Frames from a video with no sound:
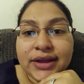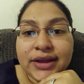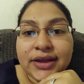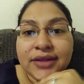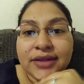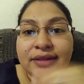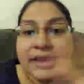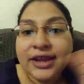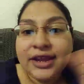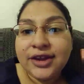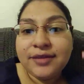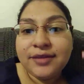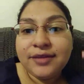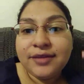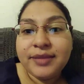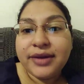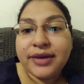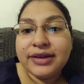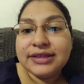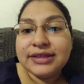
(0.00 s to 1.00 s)
All I care
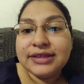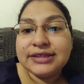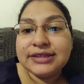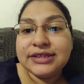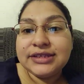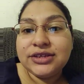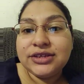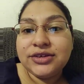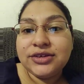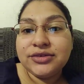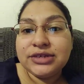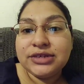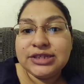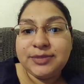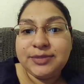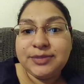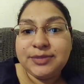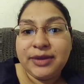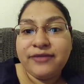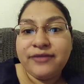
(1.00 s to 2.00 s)
about is you're
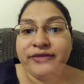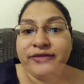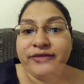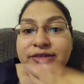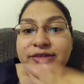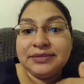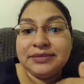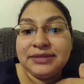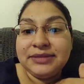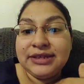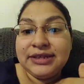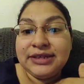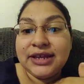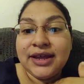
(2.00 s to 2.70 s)
respectful to me,